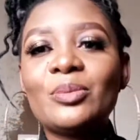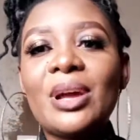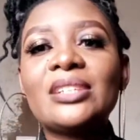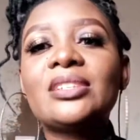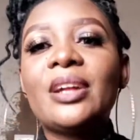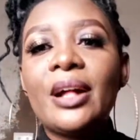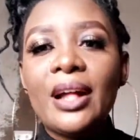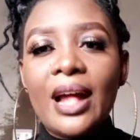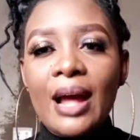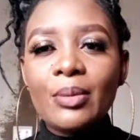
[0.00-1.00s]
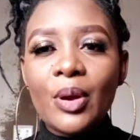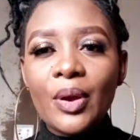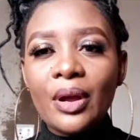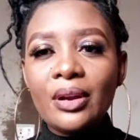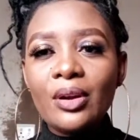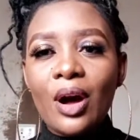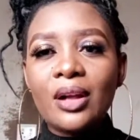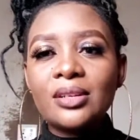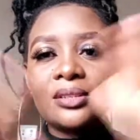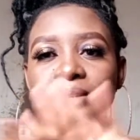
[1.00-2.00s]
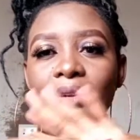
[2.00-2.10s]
much. I'm going on and on.